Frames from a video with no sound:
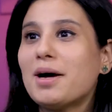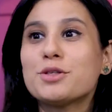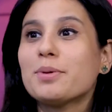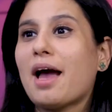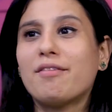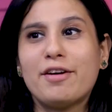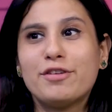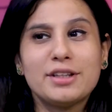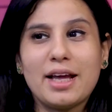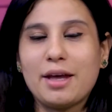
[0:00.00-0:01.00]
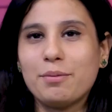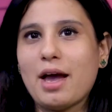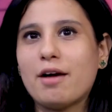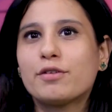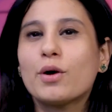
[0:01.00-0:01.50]
Mamas, we have everything. We
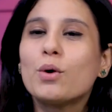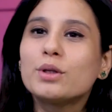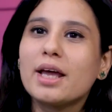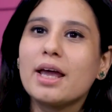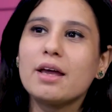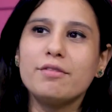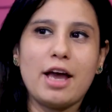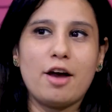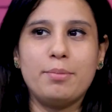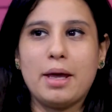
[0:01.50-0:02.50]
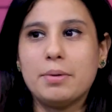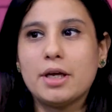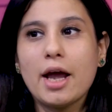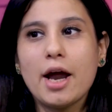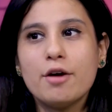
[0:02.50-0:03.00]
have clothing, we have baby
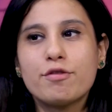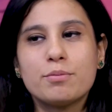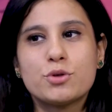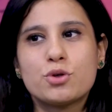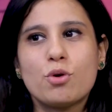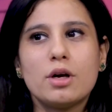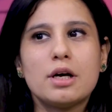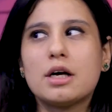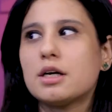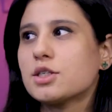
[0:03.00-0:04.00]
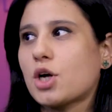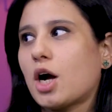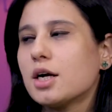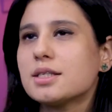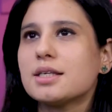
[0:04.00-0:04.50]
gear from strollers,
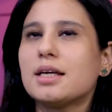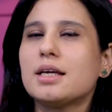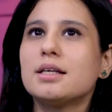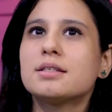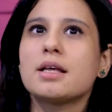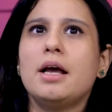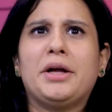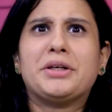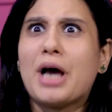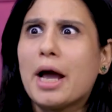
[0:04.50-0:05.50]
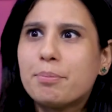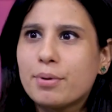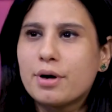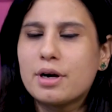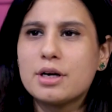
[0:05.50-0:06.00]
car seats,
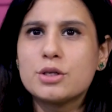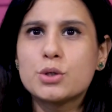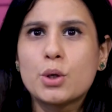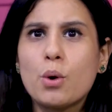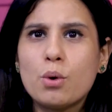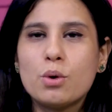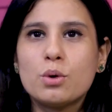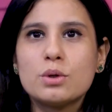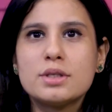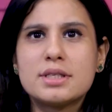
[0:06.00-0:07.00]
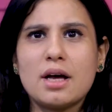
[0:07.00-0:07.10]
diapers, clothes,